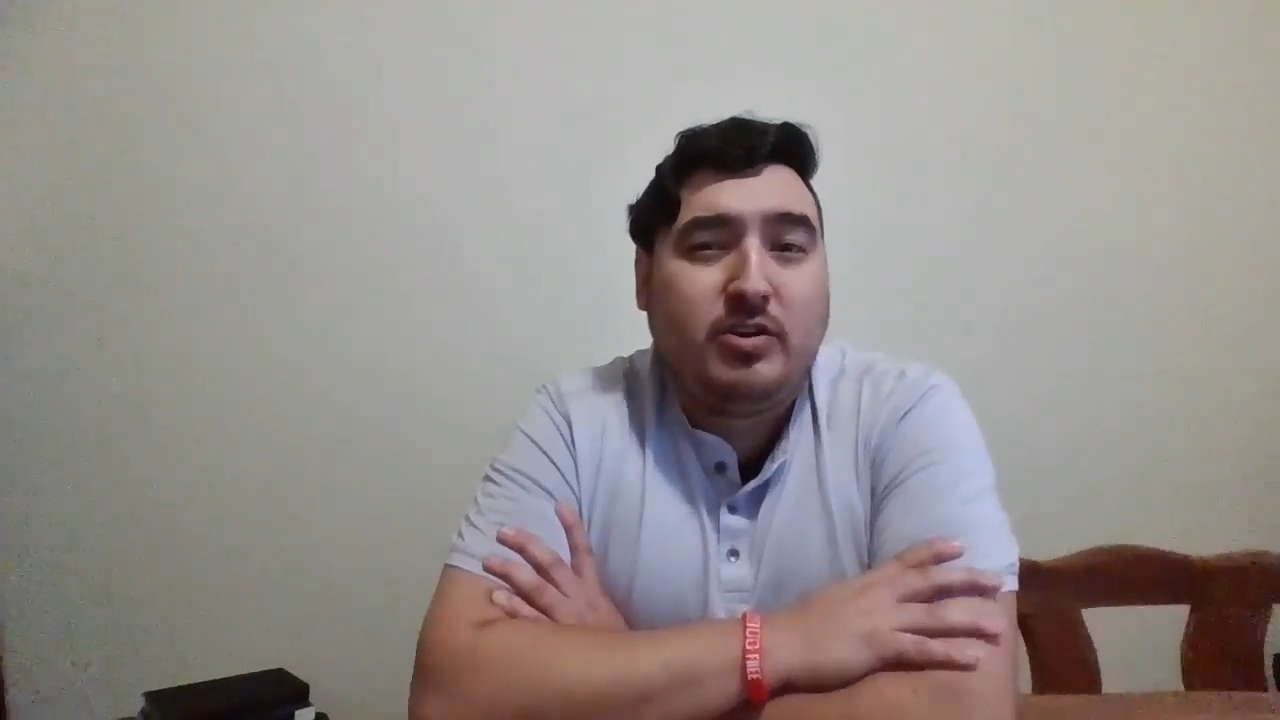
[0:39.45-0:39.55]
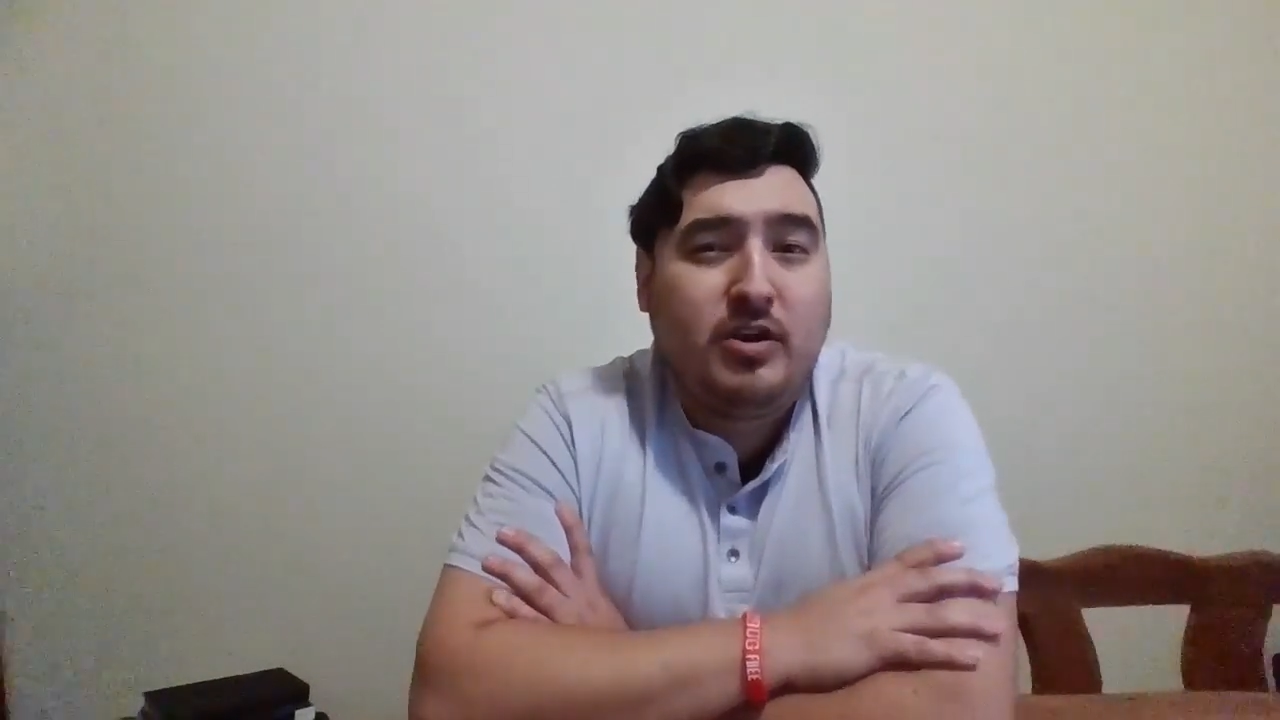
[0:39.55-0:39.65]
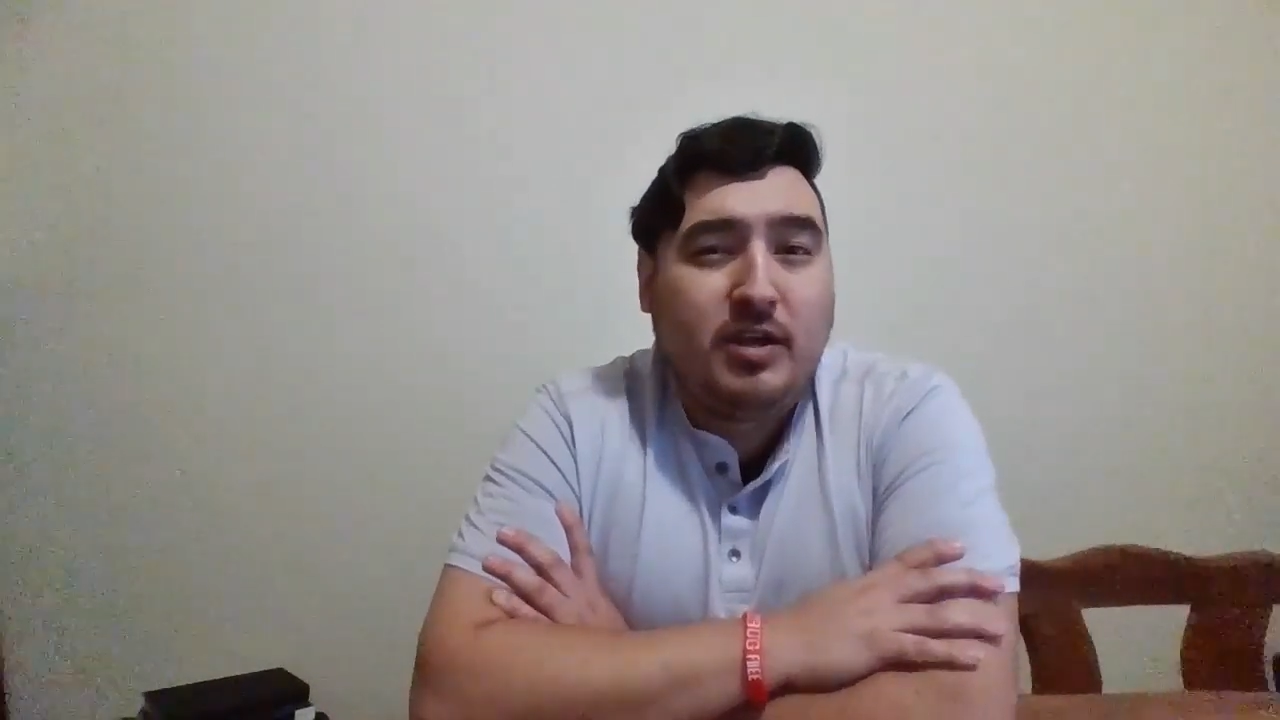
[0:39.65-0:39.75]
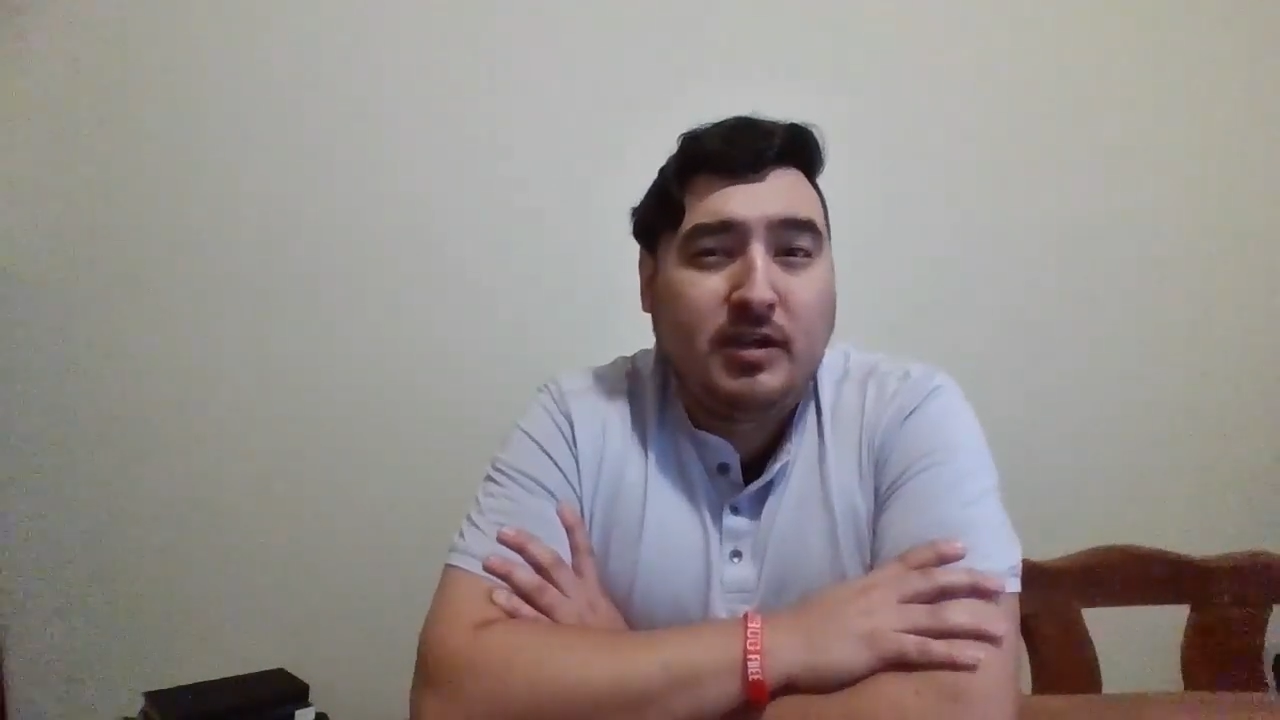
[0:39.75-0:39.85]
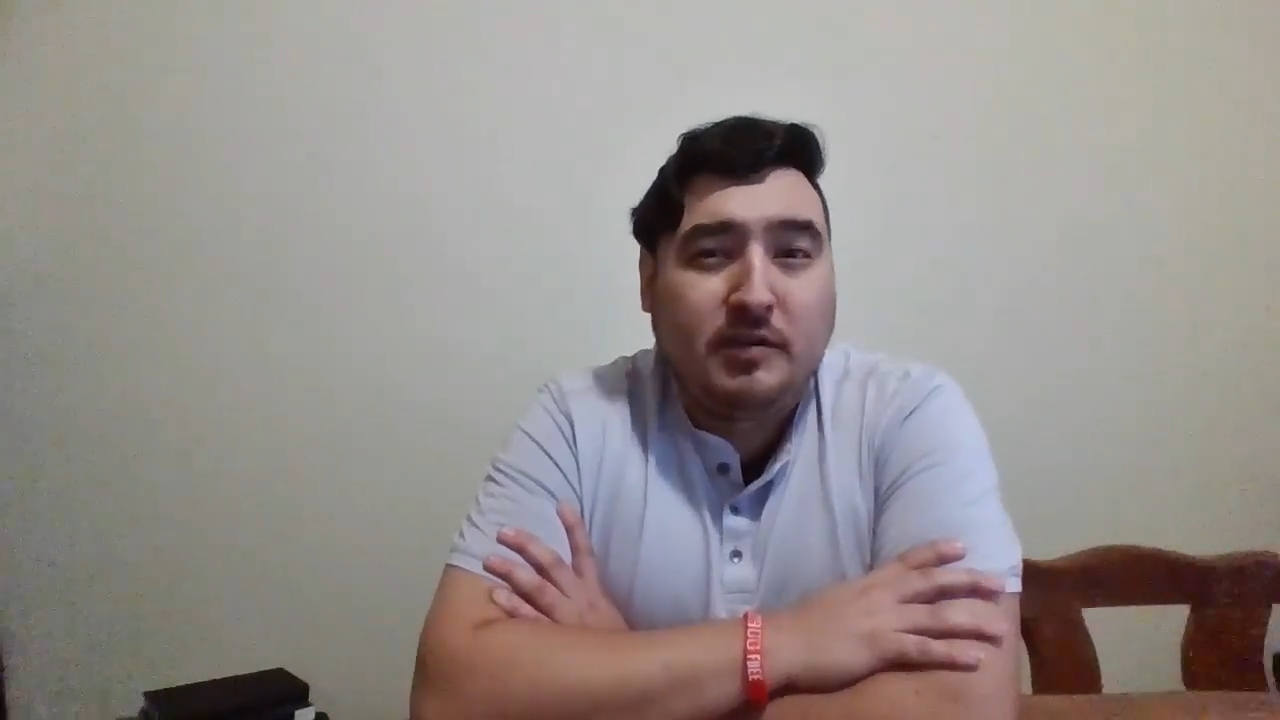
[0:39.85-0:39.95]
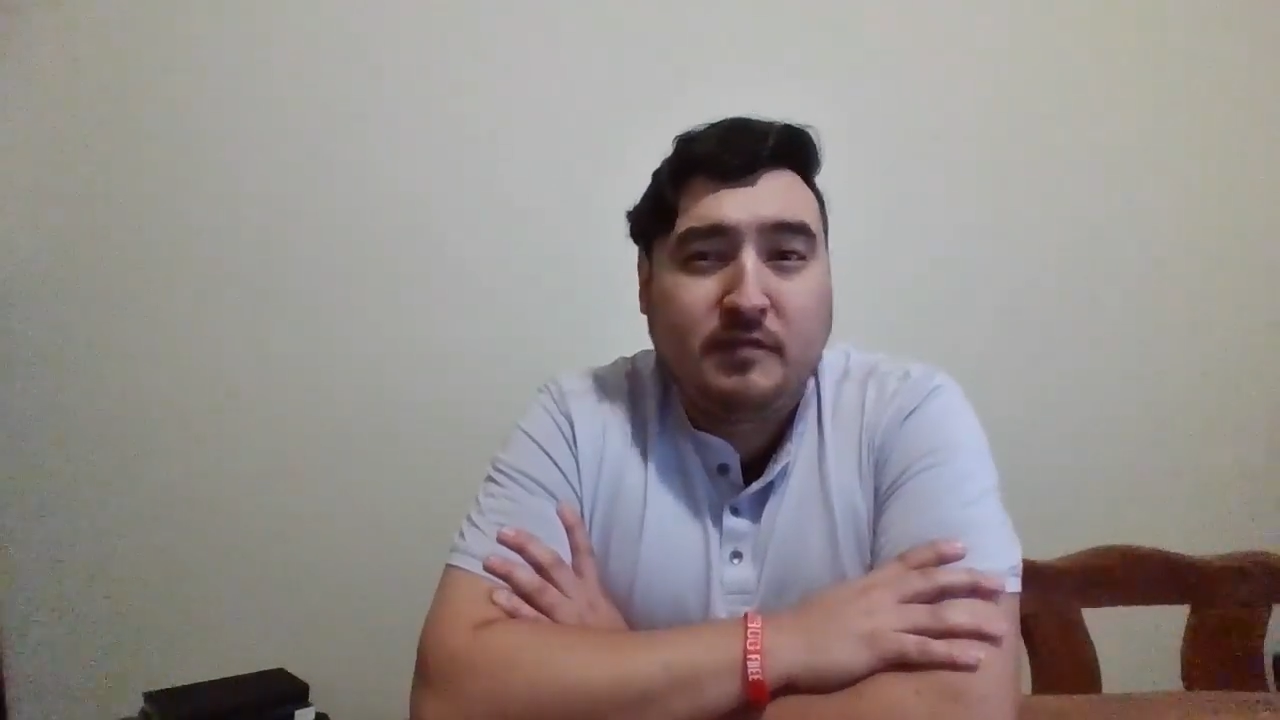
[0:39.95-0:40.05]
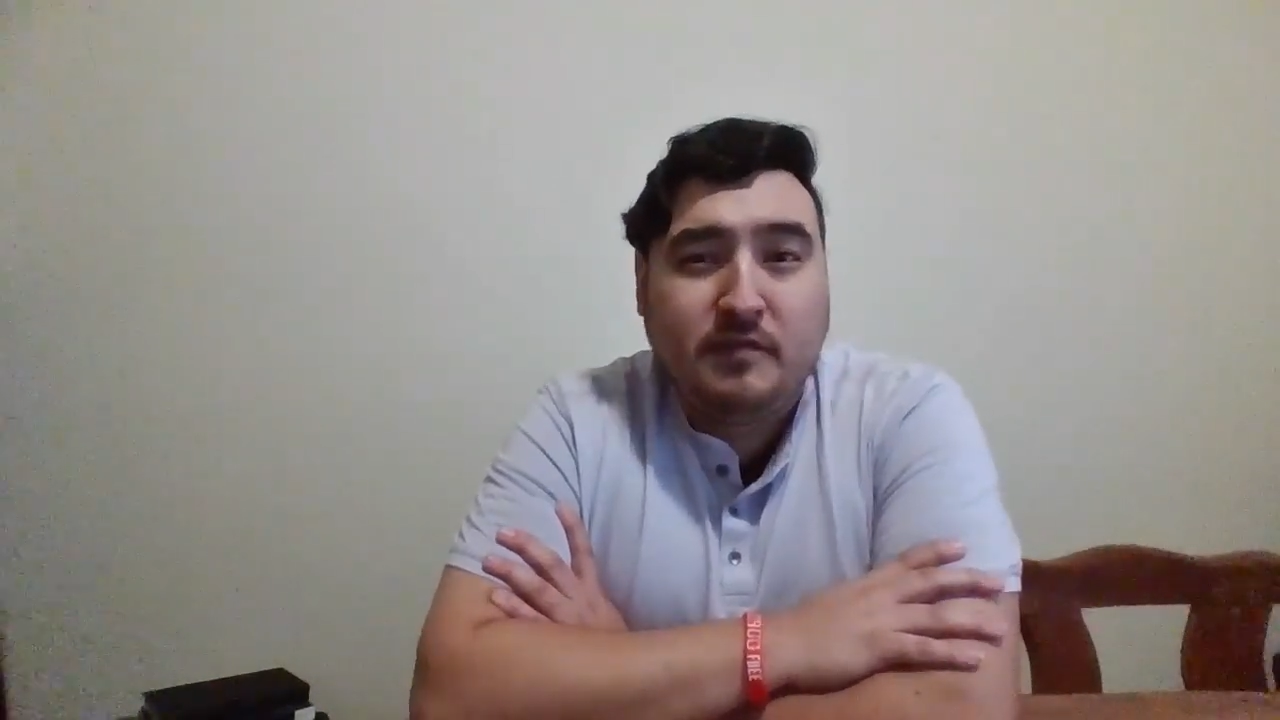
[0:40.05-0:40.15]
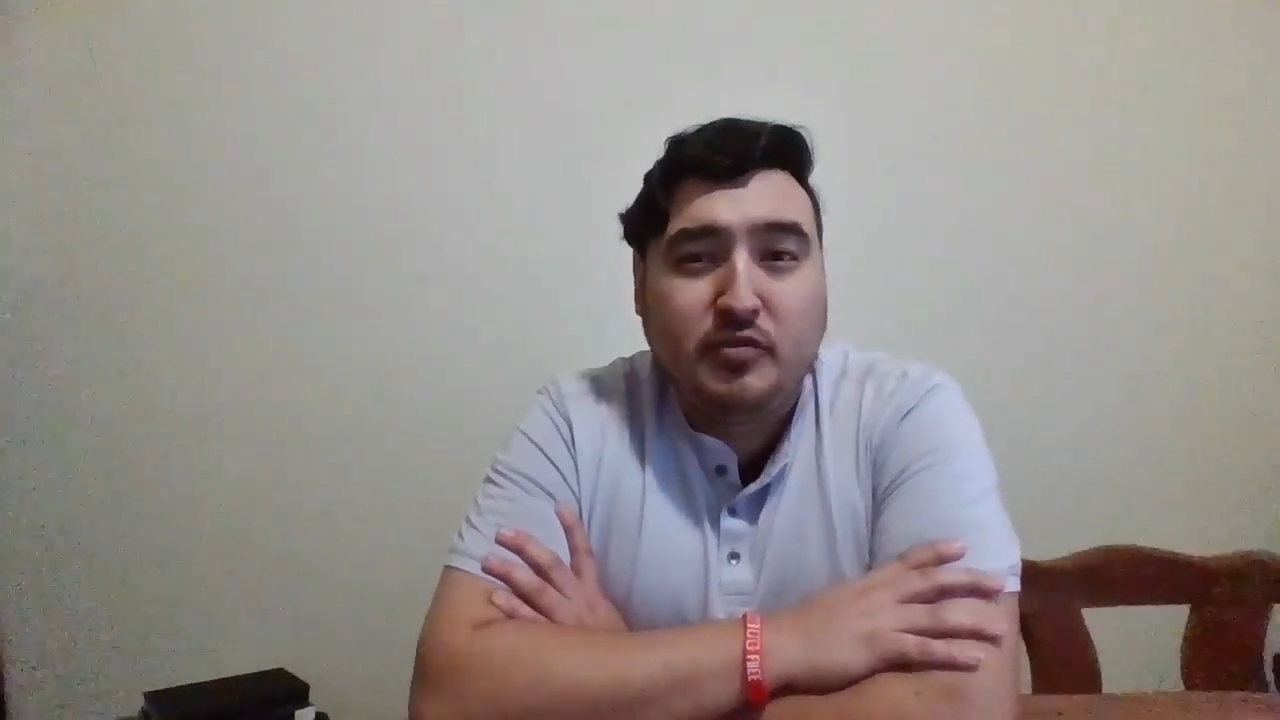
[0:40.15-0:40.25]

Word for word: of